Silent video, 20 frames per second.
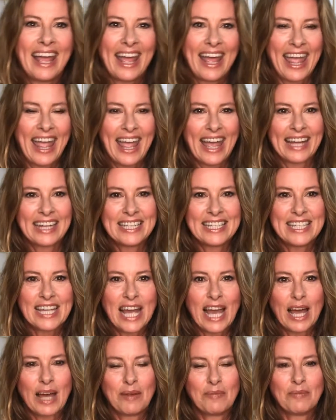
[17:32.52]
And
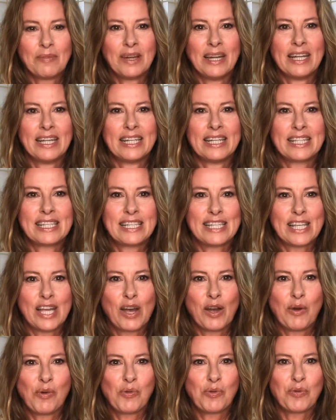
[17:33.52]

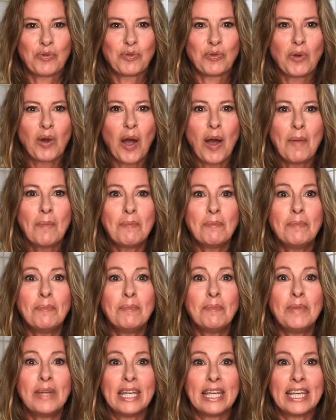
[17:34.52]
so from
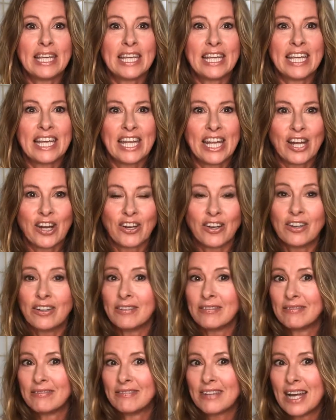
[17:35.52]
here,
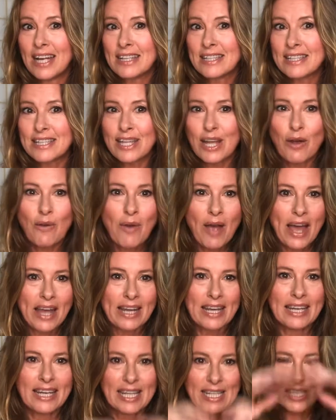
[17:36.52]
let's go ahead
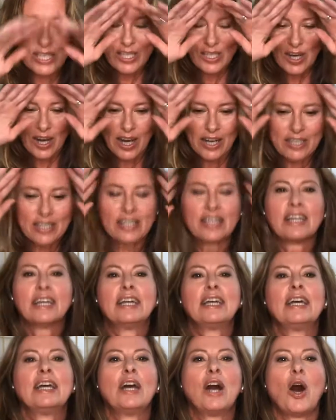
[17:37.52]
and let's start
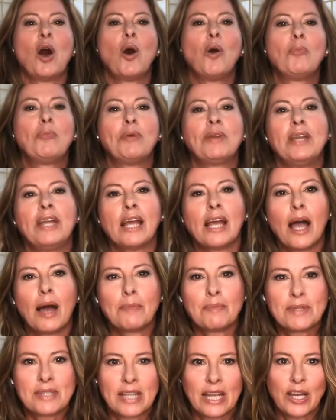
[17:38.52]
opening
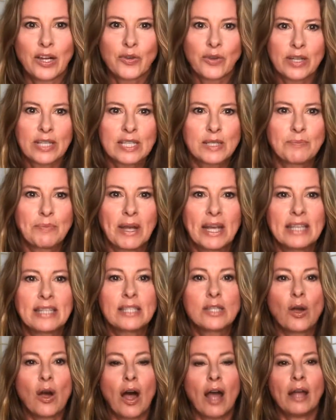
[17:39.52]
up sacred space.
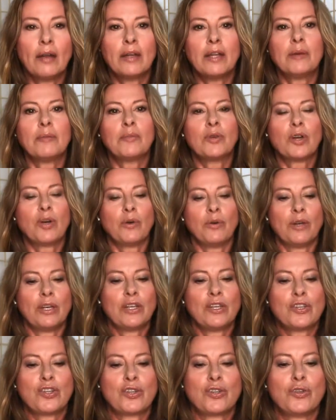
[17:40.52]
So I am
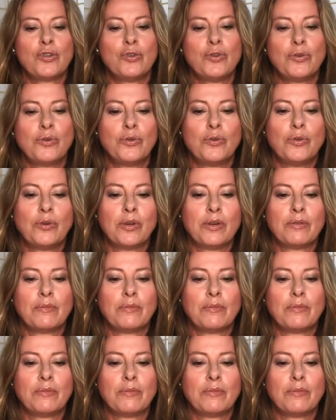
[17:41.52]
going to